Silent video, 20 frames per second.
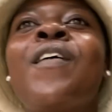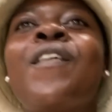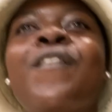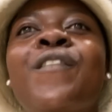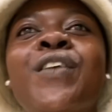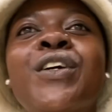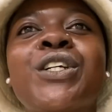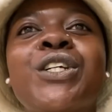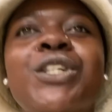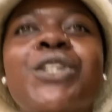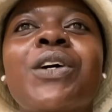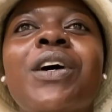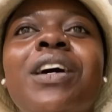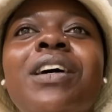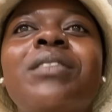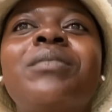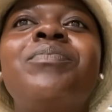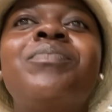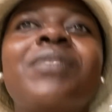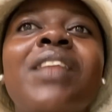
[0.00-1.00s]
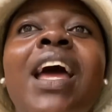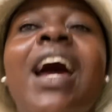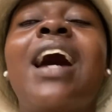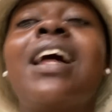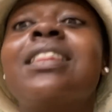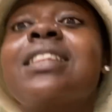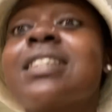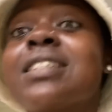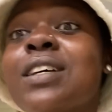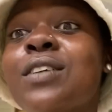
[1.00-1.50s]
For sure.
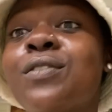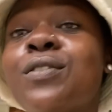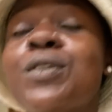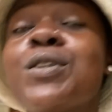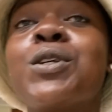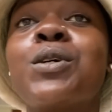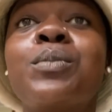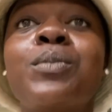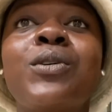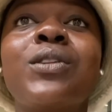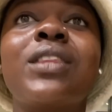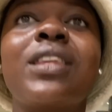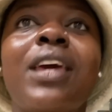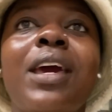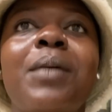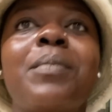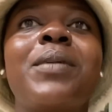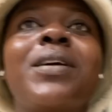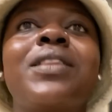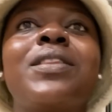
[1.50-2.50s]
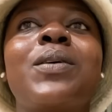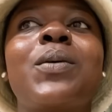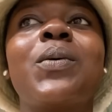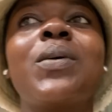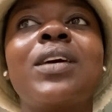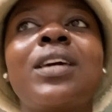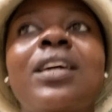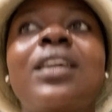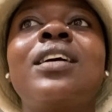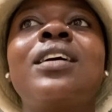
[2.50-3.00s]
And there's a photo booth here, by the
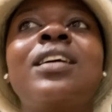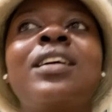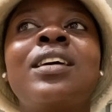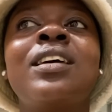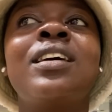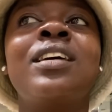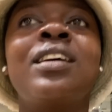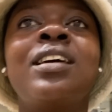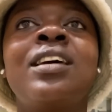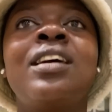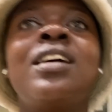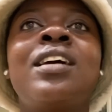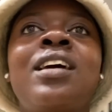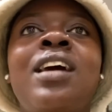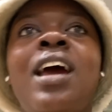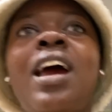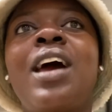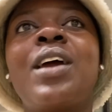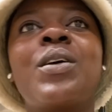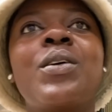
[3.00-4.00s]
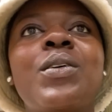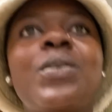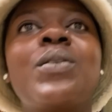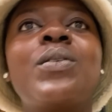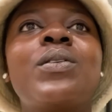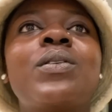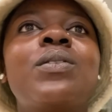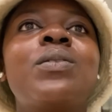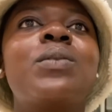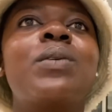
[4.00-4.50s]
way. I don't
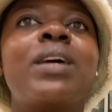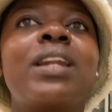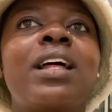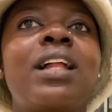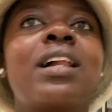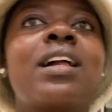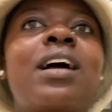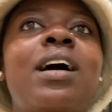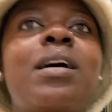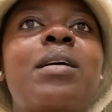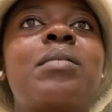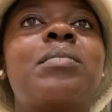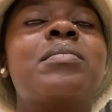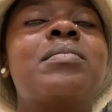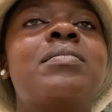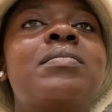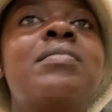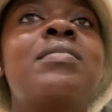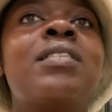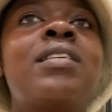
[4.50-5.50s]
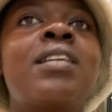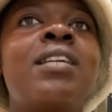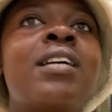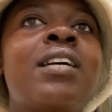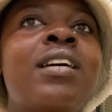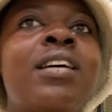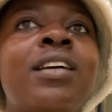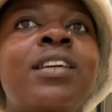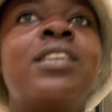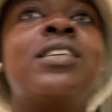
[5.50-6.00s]
know when I'll come
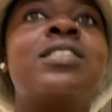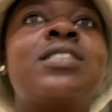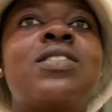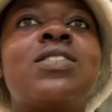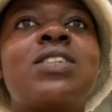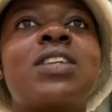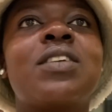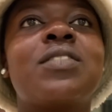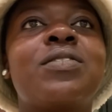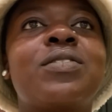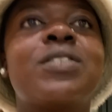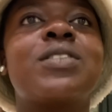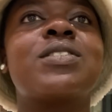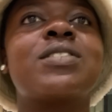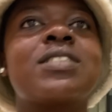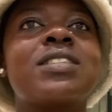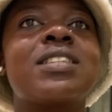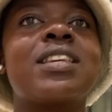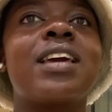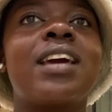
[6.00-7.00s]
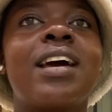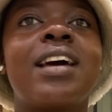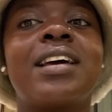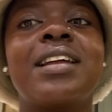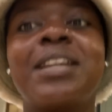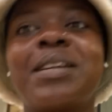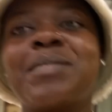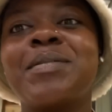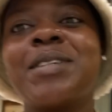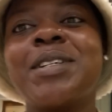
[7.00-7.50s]
to take photos here.
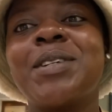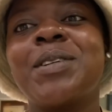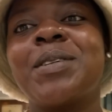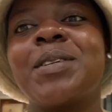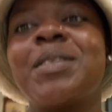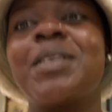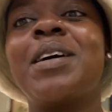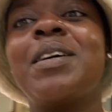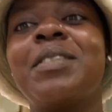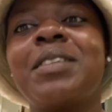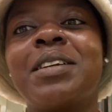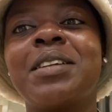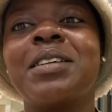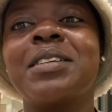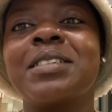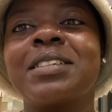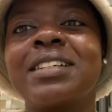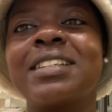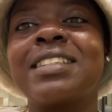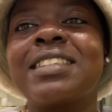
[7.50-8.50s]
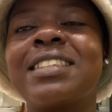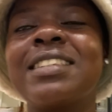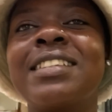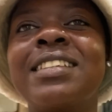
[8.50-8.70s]
Let me show you how it looks.